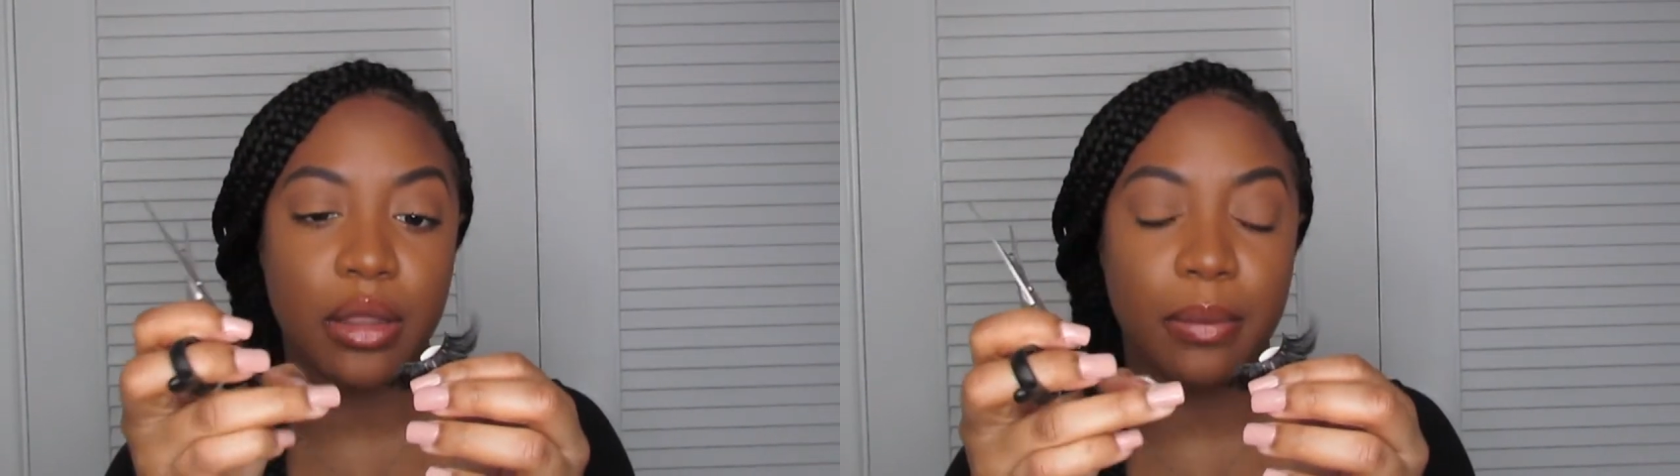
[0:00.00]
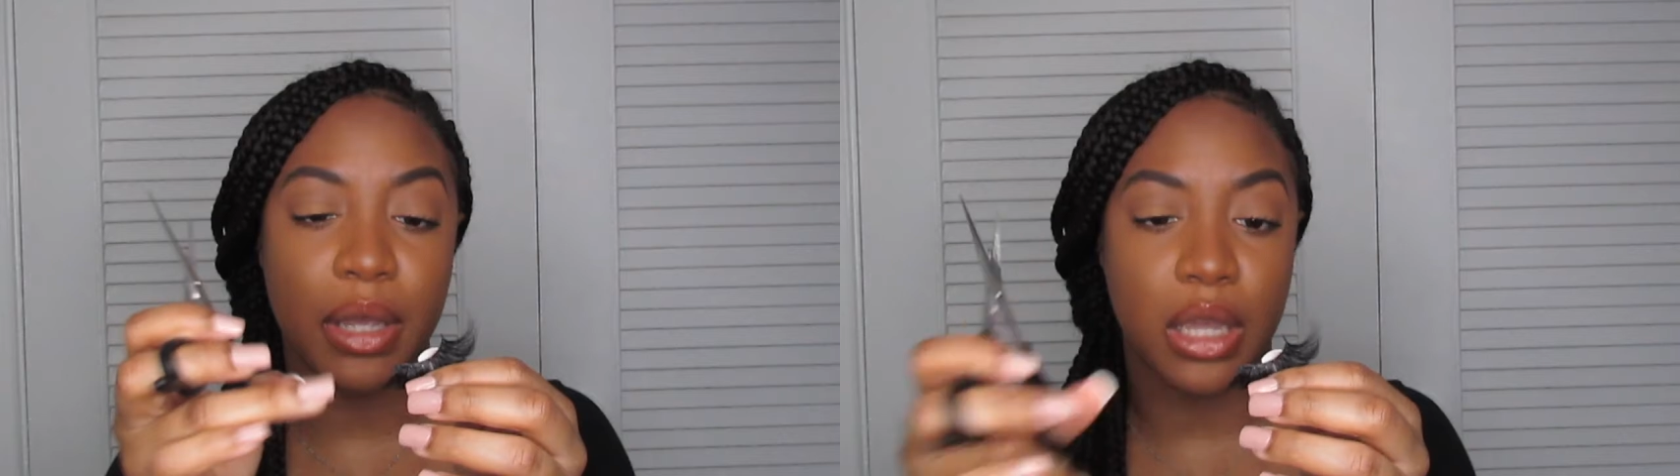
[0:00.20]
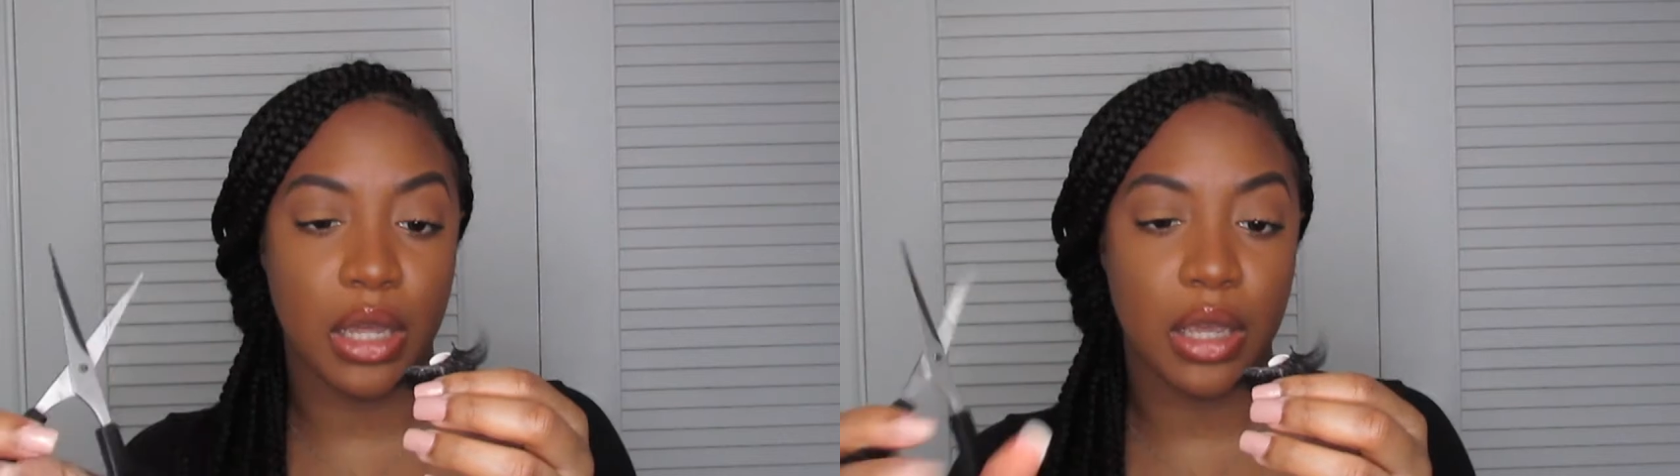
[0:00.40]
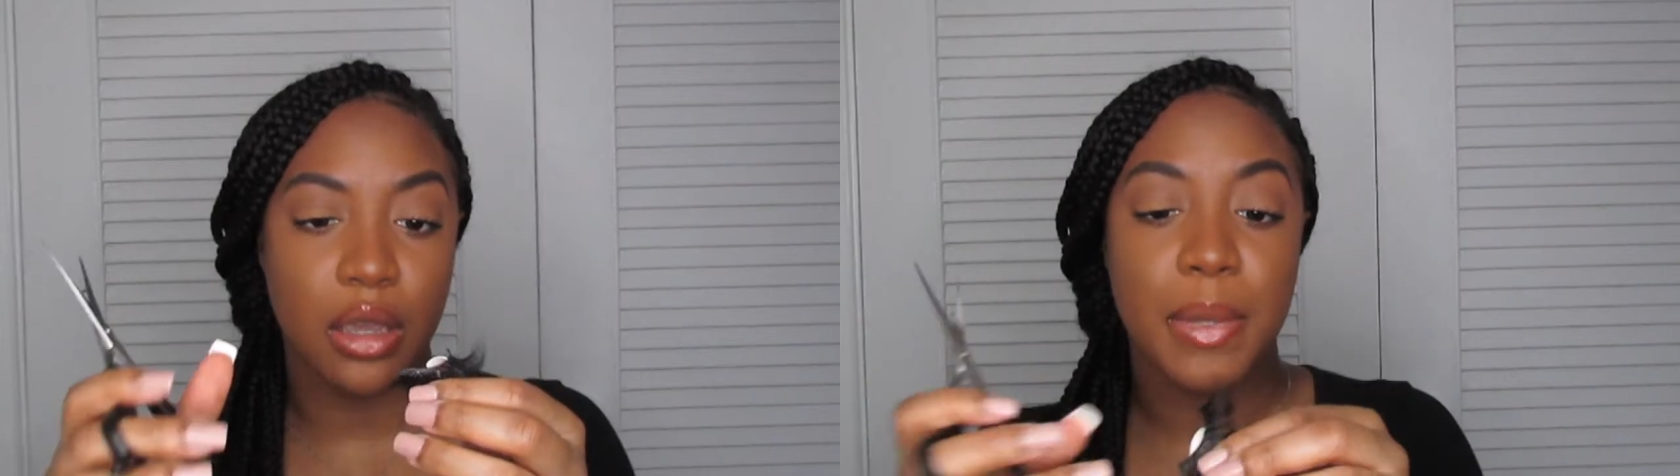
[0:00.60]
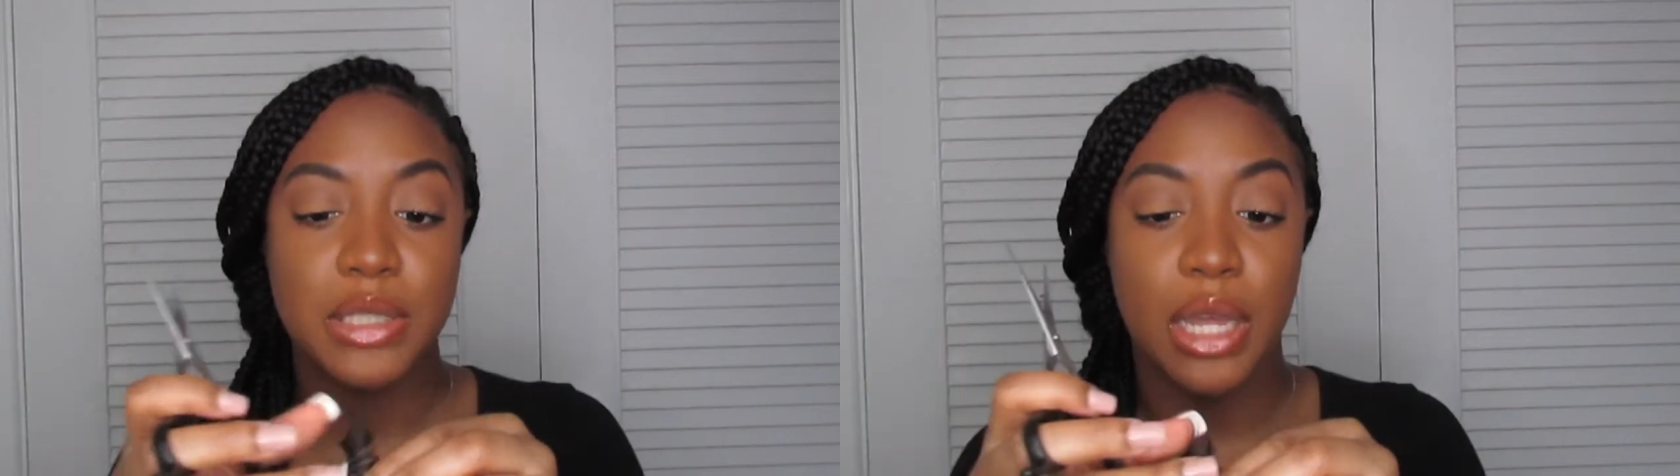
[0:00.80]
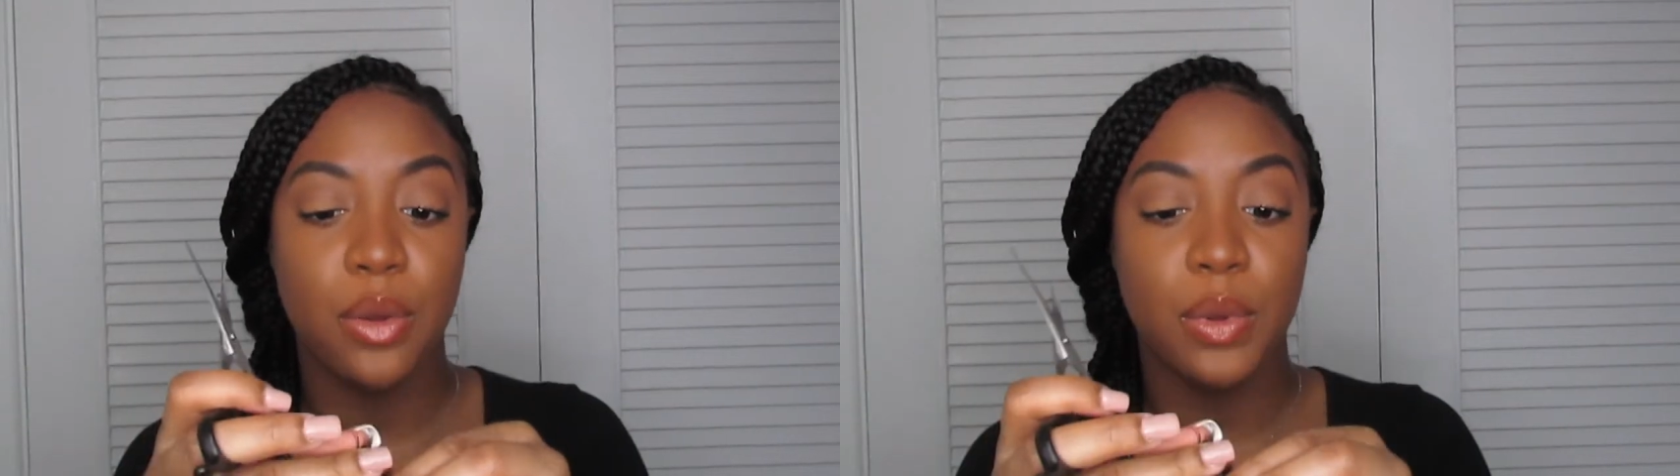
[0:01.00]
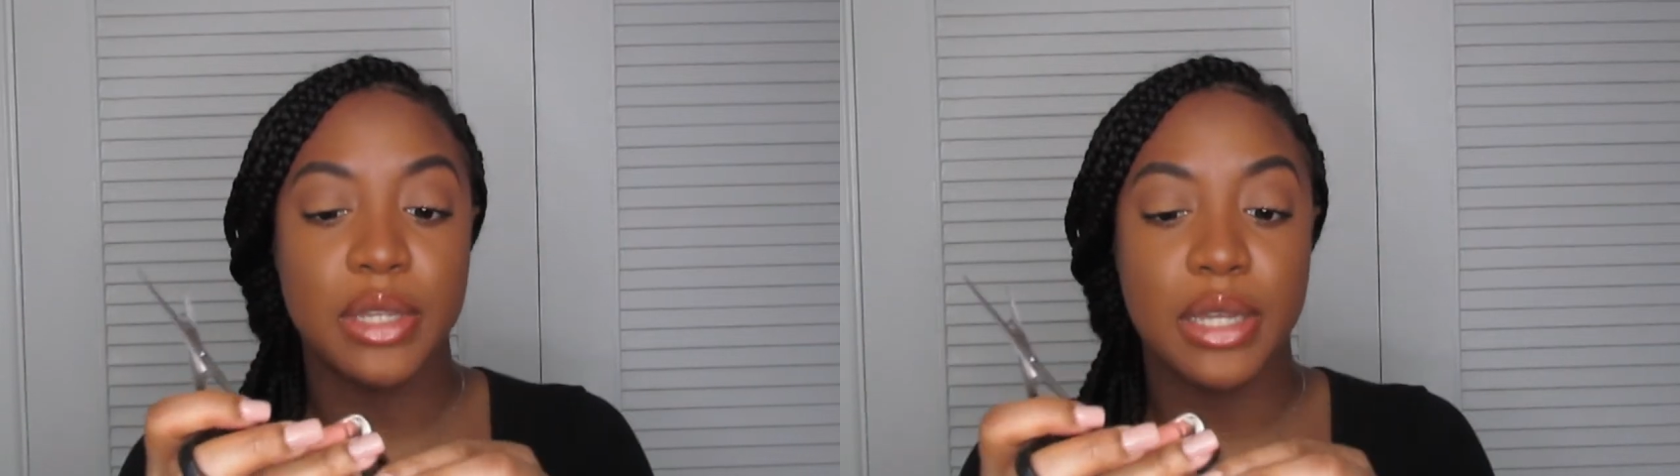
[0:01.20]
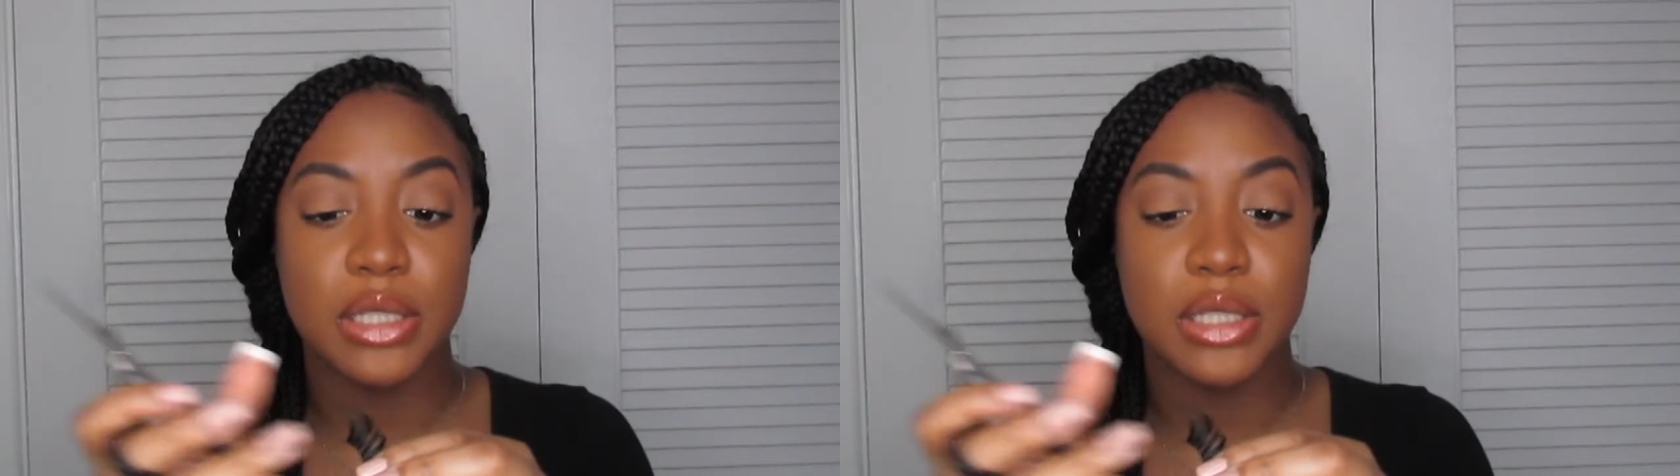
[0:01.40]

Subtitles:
the beginning because I don't want that